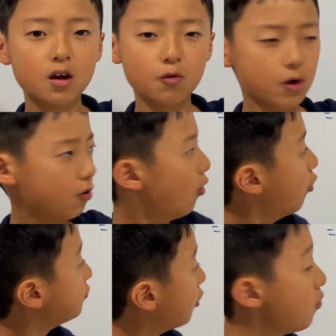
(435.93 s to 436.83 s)
Well,
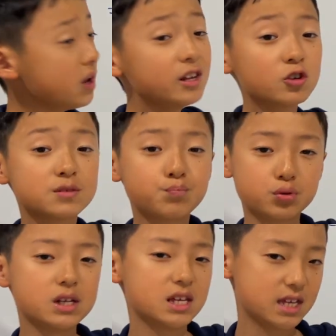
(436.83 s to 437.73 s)
although it looks
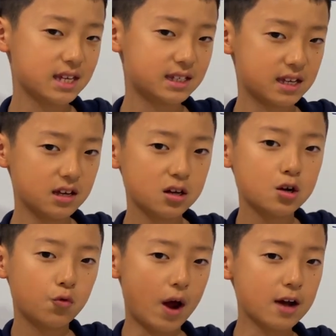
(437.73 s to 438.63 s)
pretty easy,
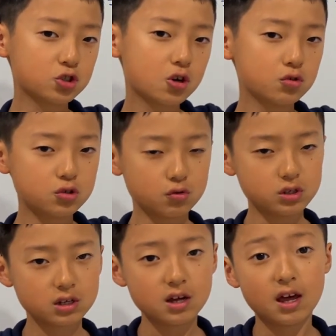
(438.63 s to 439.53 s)
we're actually going to
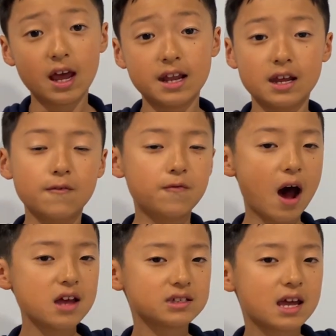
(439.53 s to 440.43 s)
use an
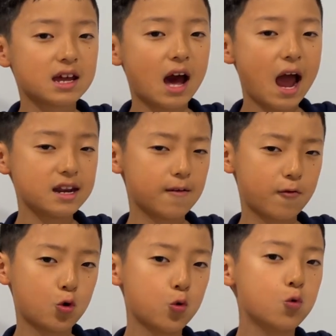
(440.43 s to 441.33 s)
advanced and kind of
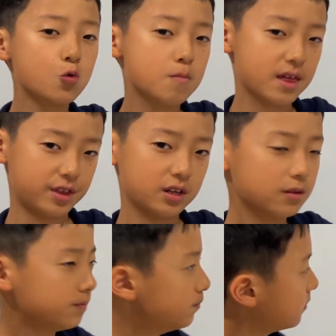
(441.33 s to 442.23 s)
cool method.
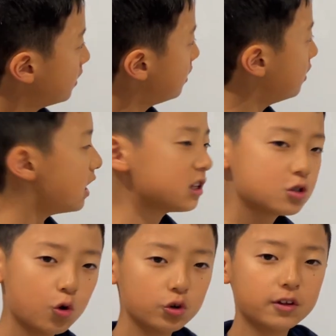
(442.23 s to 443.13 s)
It's
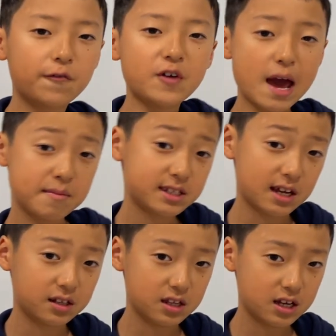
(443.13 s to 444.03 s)
called the Feynman's
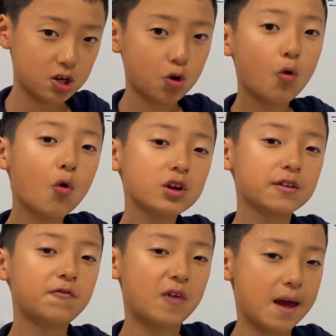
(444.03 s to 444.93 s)
technique, or
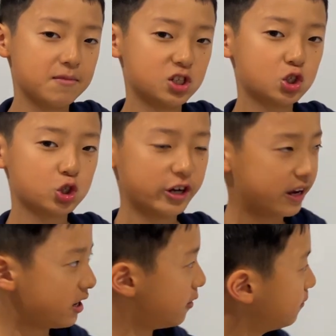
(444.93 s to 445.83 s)
the Feynman's
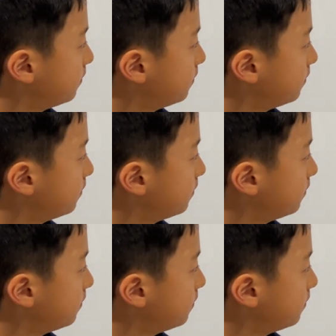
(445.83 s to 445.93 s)
trick.